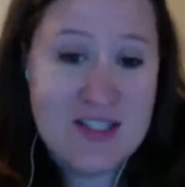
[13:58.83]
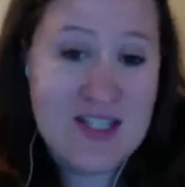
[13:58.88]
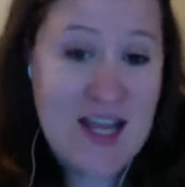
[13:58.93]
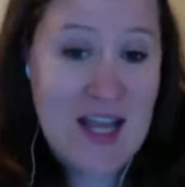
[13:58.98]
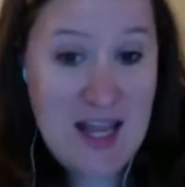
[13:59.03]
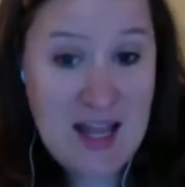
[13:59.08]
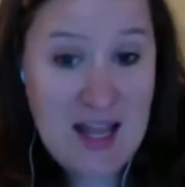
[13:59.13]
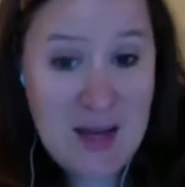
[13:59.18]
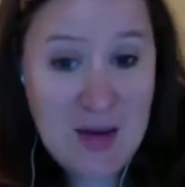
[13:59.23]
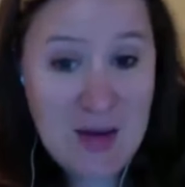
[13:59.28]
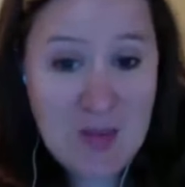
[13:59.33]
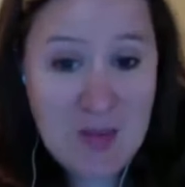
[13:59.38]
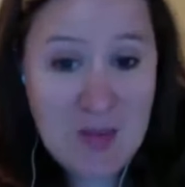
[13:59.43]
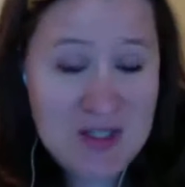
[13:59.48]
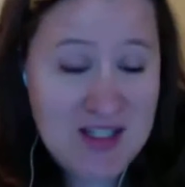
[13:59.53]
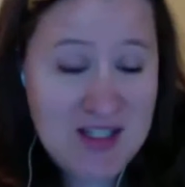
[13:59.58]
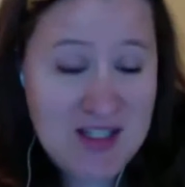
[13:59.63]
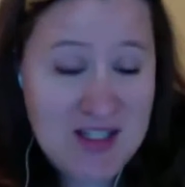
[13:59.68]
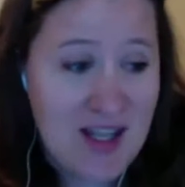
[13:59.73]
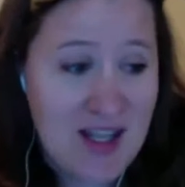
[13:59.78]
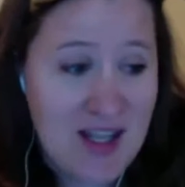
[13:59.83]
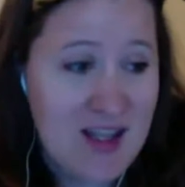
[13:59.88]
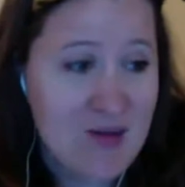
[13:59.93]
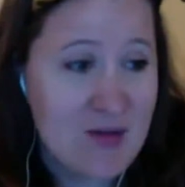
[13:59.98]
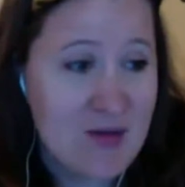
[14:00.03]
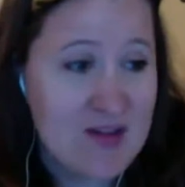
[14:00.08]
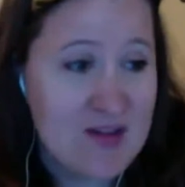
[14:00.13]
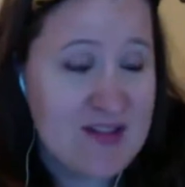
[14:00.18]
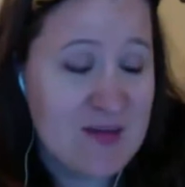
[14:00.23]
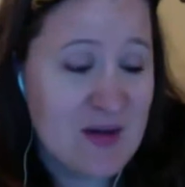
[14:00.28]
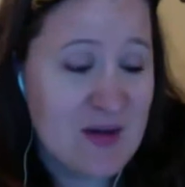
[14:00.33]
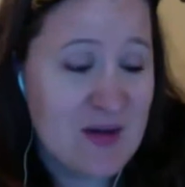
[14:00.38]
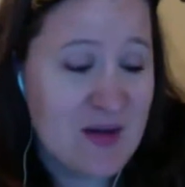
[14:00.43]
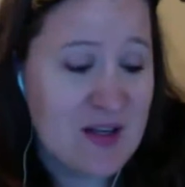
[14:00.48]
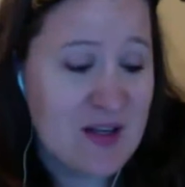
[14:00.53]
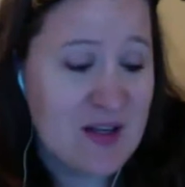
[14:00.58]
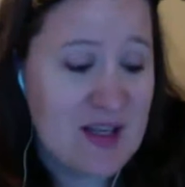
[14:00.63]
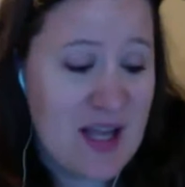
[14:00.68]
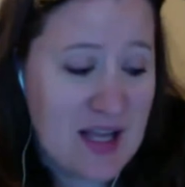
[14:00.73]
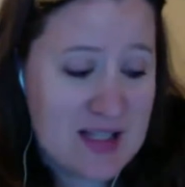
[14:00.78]
her day per se. It wasn't
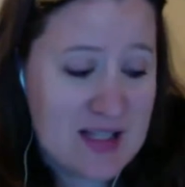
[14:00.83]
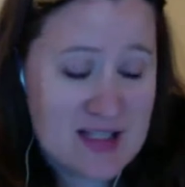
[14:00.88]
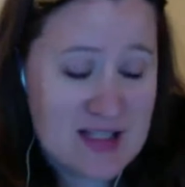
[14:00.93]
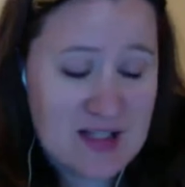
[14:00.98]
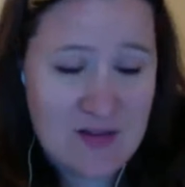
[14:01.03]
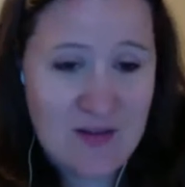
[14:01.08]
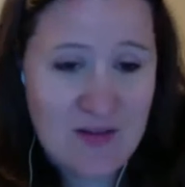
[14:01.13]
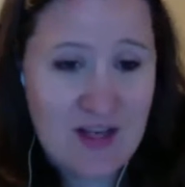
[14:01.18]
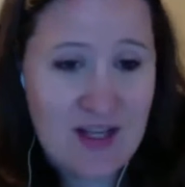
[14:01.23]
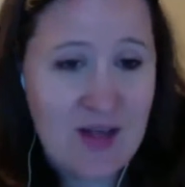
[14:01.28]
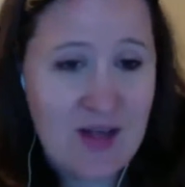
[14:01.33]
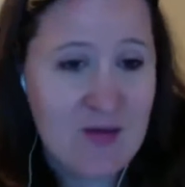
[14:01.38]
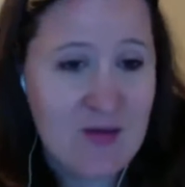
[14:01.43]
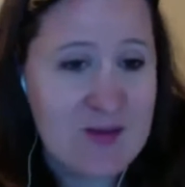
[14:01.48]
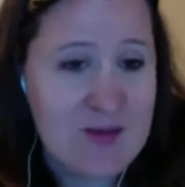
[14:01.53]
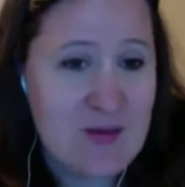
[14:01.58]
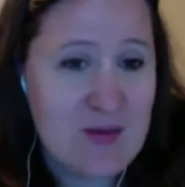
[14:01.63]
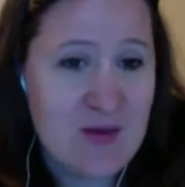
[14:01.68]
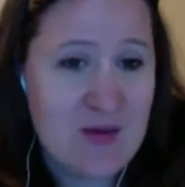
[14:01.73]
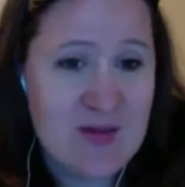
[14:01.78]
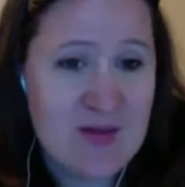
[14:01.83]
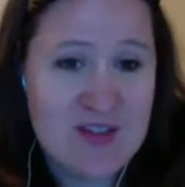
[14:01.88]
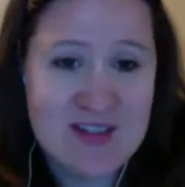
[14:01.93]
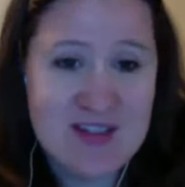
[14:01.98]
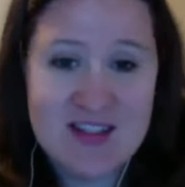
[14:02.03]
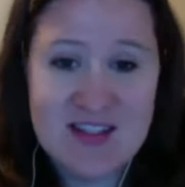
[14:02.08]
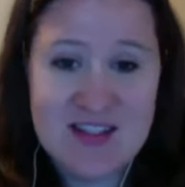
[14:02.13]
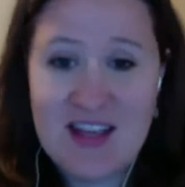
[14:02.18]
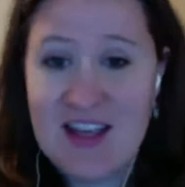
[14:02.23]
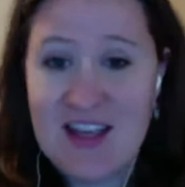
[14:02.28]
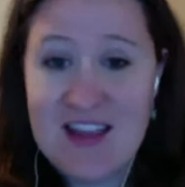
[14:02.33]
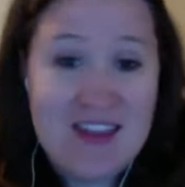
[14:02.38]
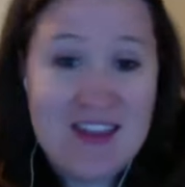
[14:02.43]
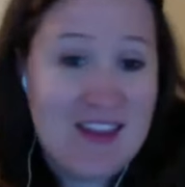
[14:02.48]
about negativity. It was about just